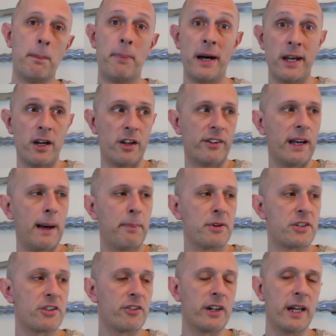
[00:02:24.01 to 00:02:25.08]
Bayeux
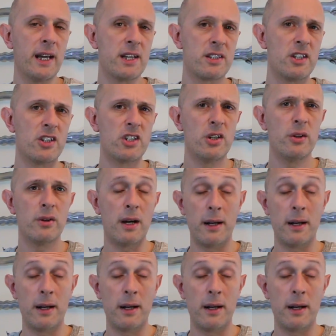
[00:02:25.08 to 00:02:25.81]
Tapestry is that two,